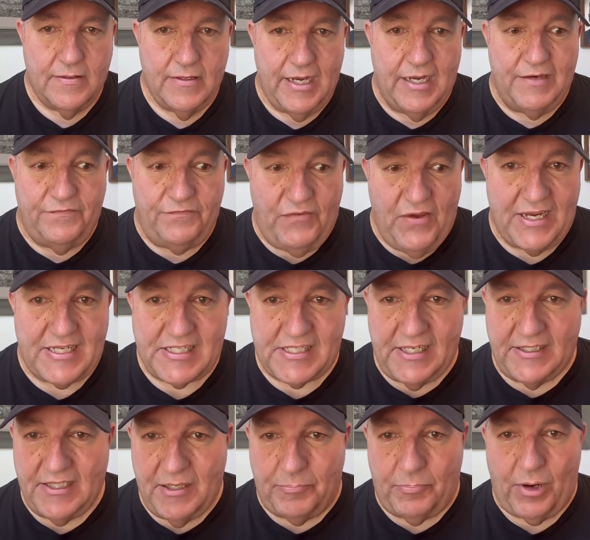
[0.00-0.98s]
And
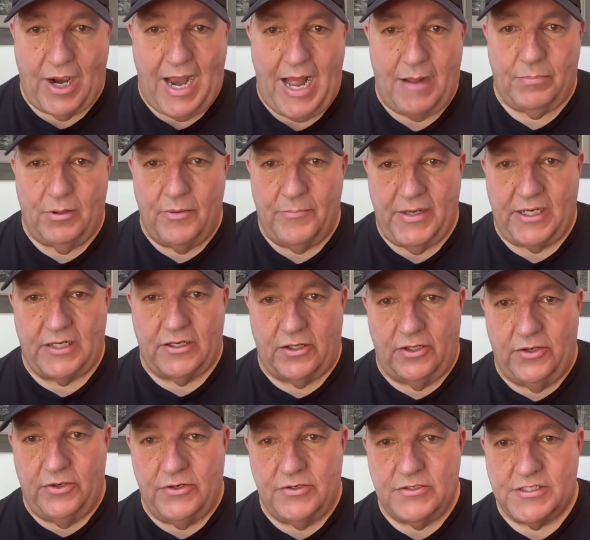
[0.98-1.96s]
fixing the problem
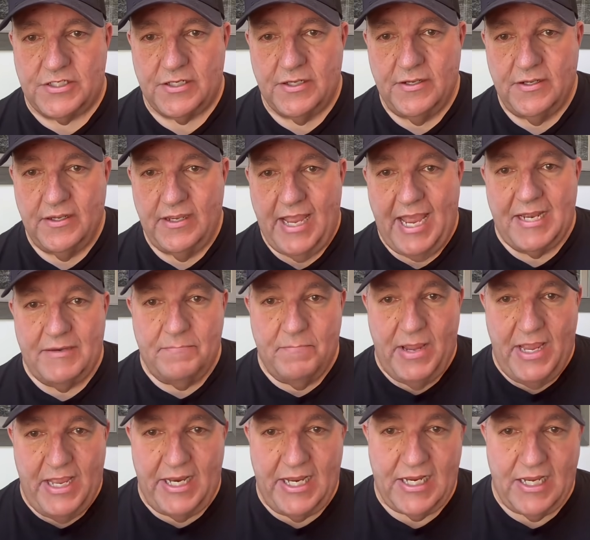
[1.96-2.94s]
includes
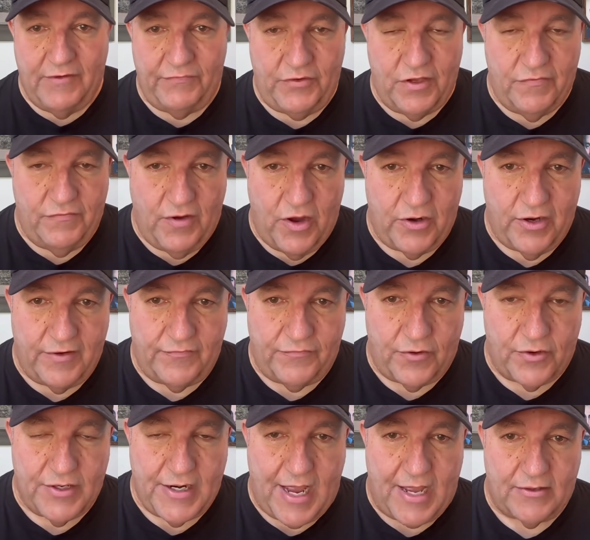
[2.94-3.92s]
admitting if you voted for
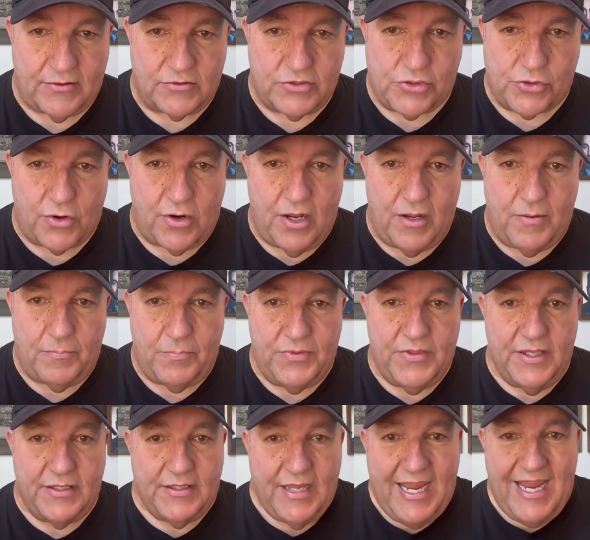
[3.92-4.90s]
Donald Trump
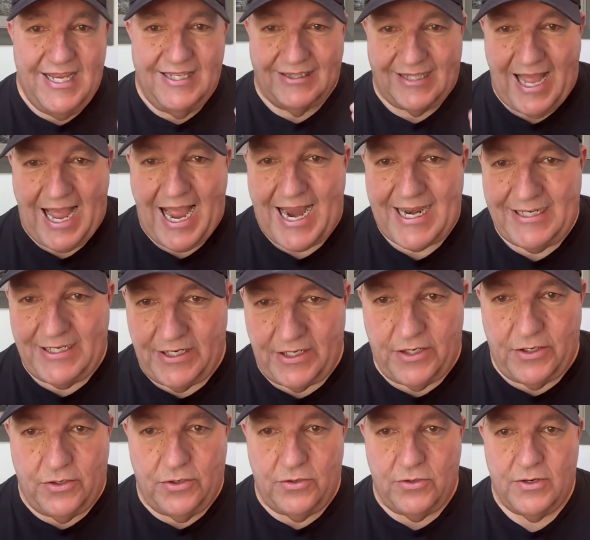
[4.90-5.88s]
that he lied to
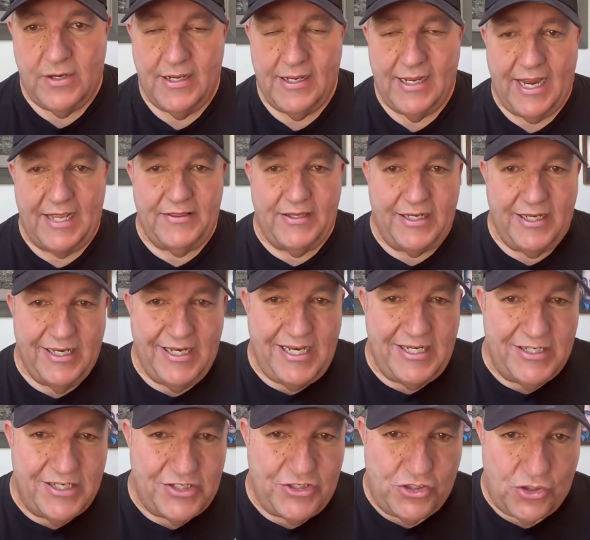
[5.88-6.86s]
you and that you need
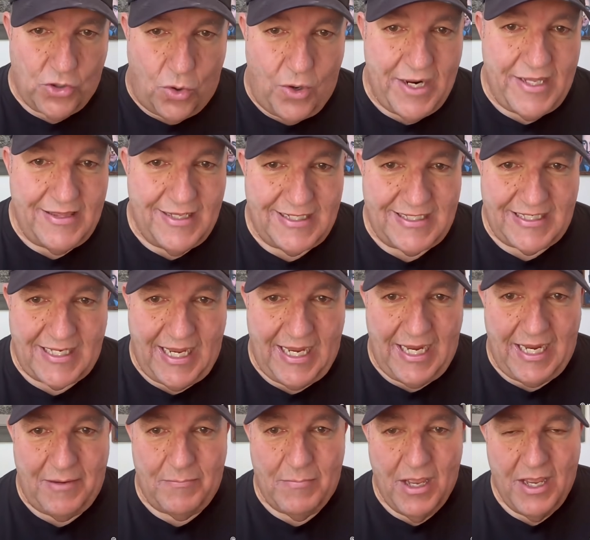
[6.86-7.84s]
to join the
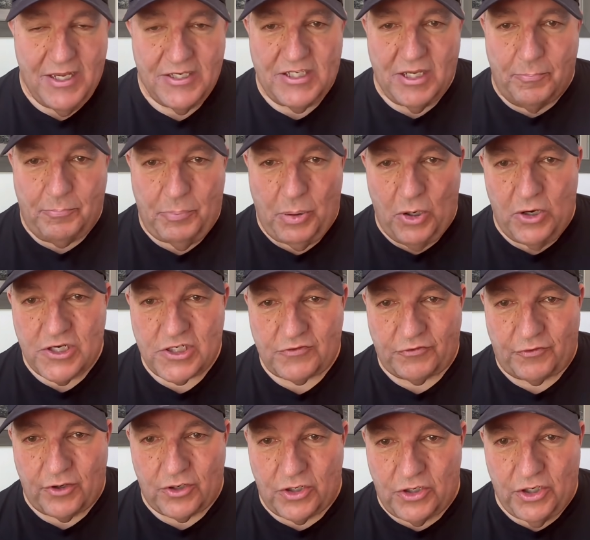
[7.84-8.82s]
team to push
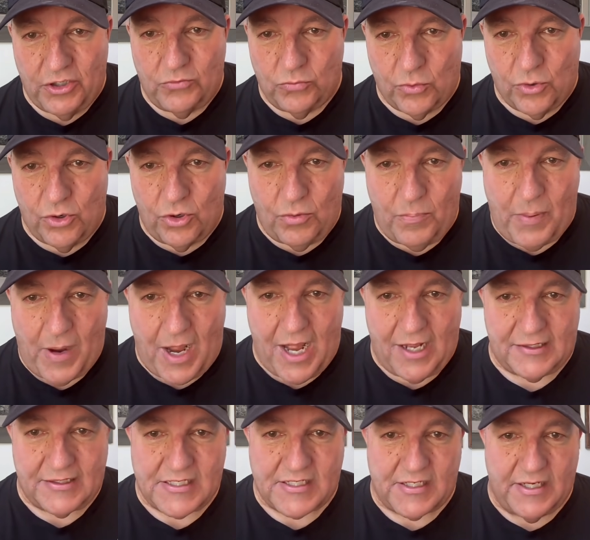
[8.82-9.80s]
for good rural
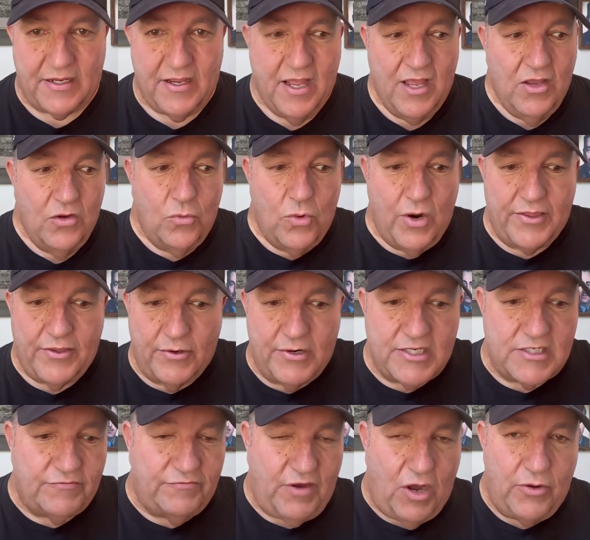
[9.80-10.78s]
policy, whether
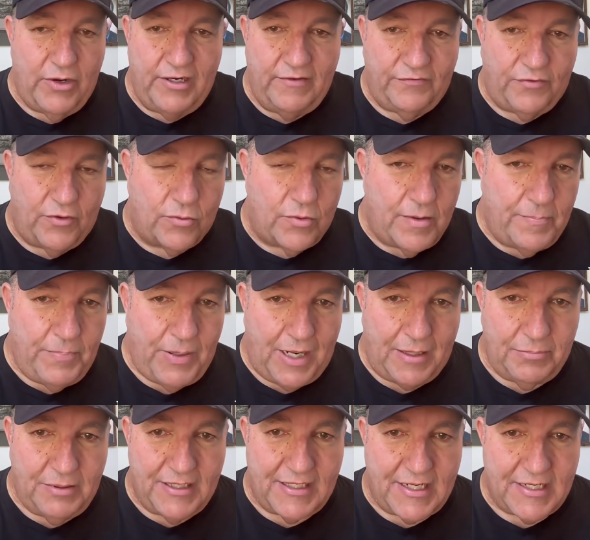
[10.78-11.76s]
it's voting for
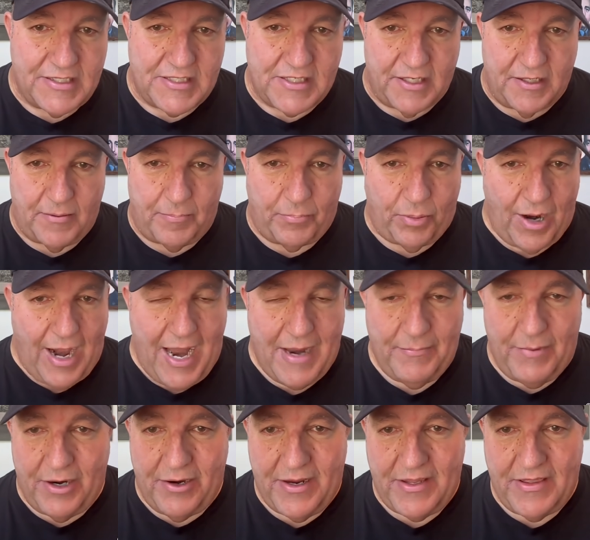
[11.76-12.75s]
Republicans in a
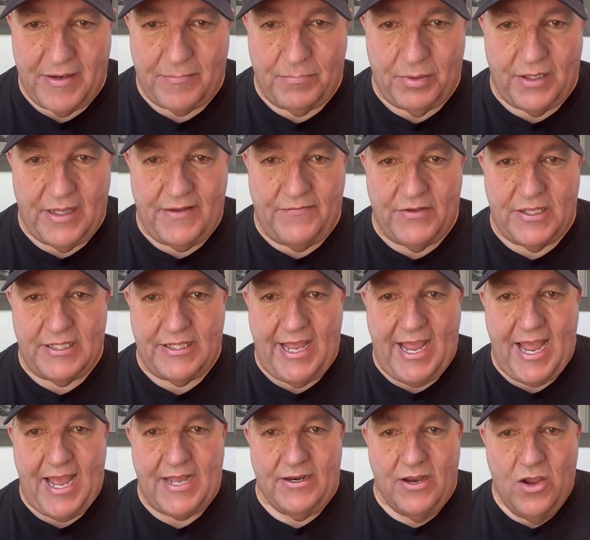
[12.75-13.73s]
primary that believe in
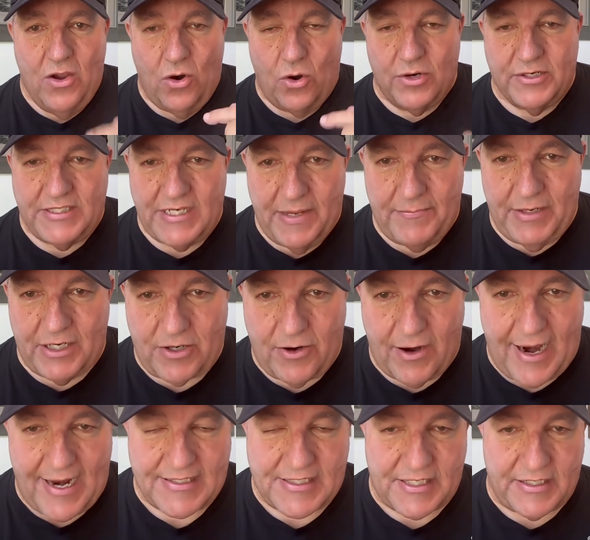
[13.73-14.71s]
that or
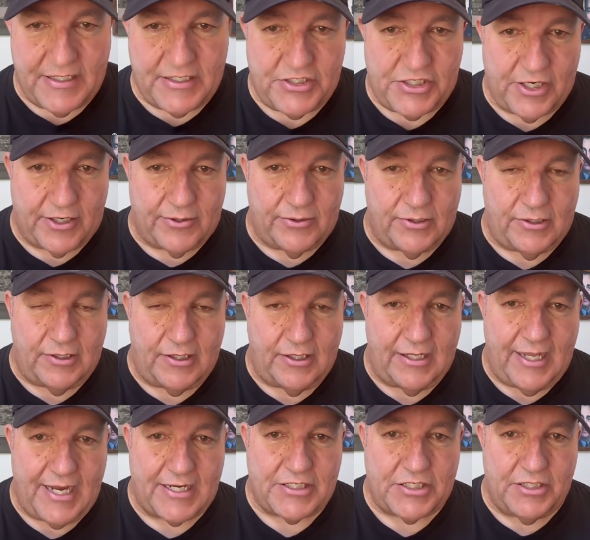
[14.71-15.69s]
Democrats in a general
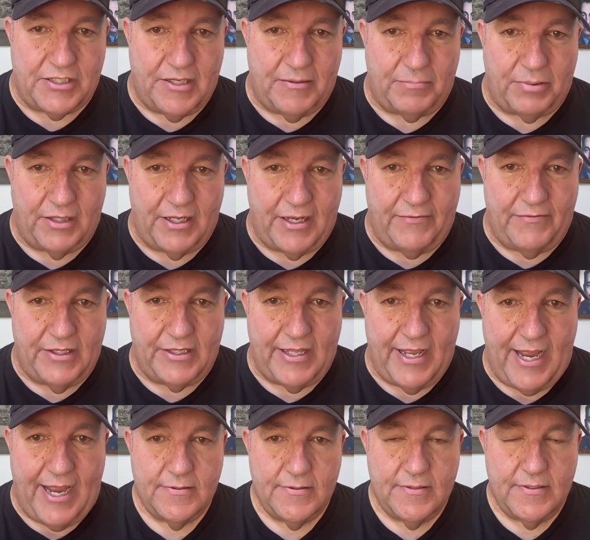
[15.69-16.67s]
election that believe in
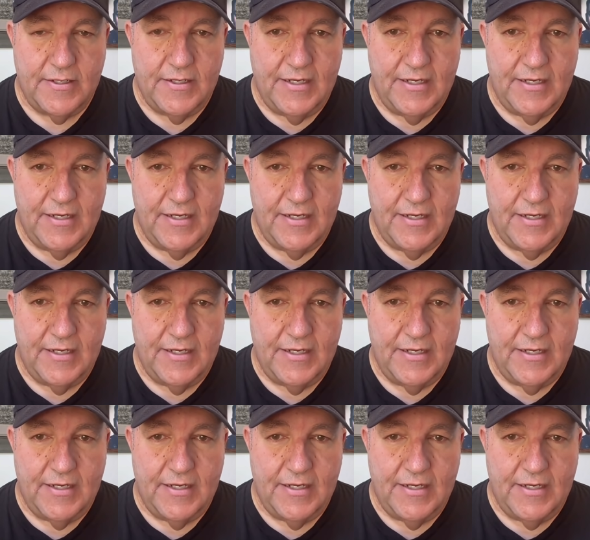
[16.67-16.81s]
that.